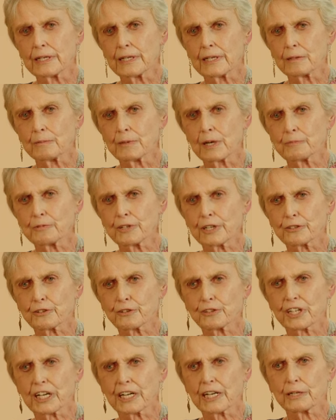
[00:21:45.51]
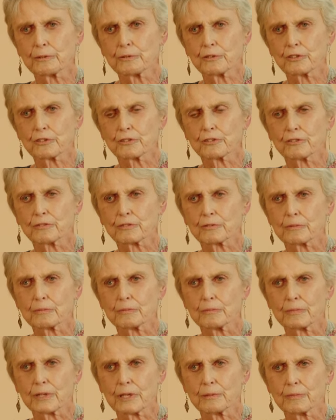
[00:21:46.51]
my brother and I, with
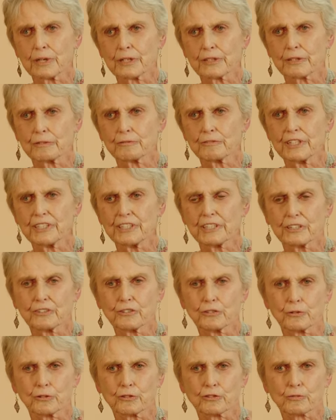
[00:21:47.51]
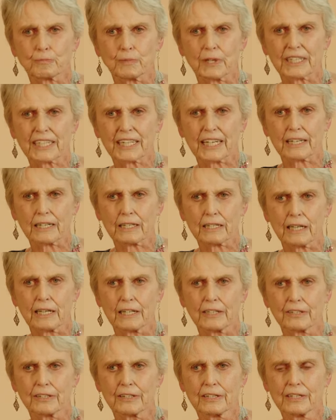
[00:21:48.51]
my mother reading to us by
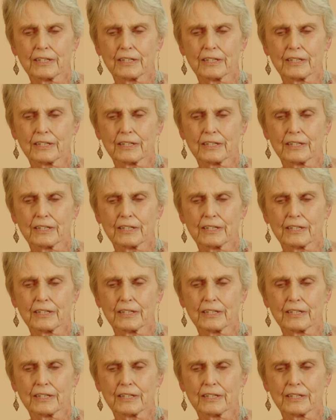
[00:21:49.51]
candlelight.